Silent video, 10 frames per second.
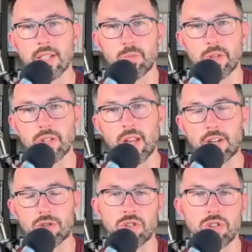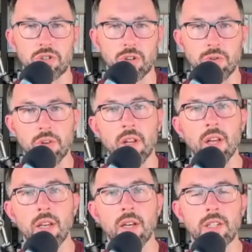been actually shown
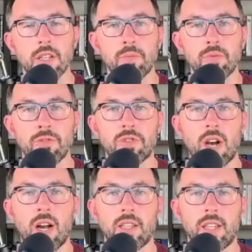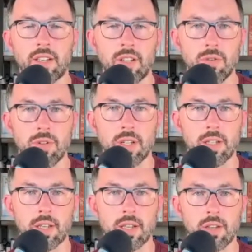to improve child
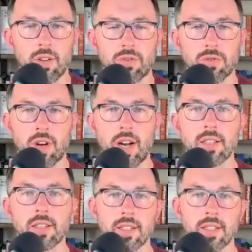IQ in clinical trials.